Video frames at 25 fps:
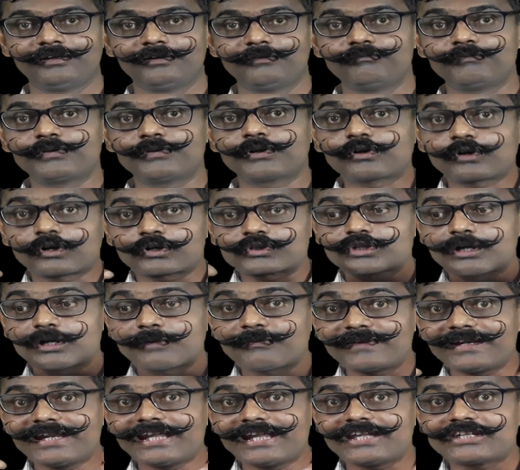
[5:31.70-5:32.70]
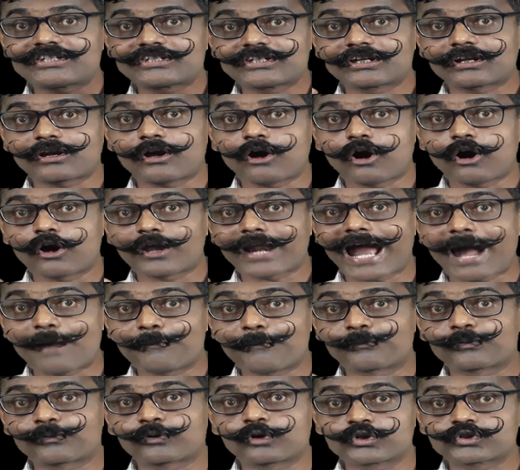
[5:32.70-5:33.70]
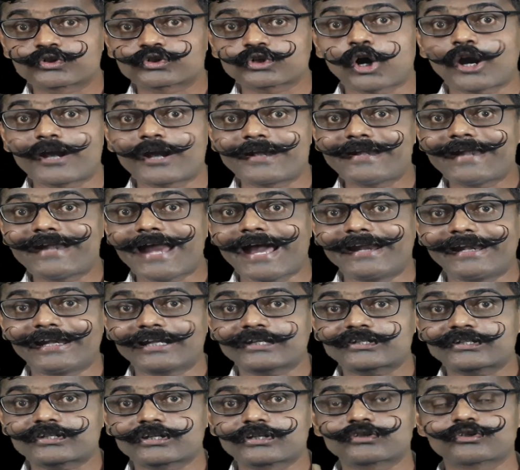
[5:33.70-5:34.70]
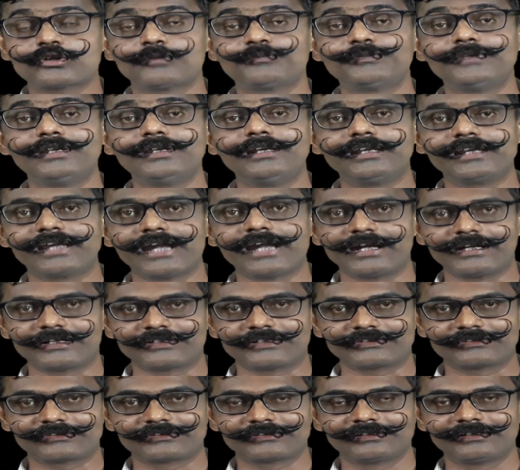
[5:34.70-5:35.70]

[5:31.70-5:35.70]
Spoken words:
because of nature or approach or directions of the ligands,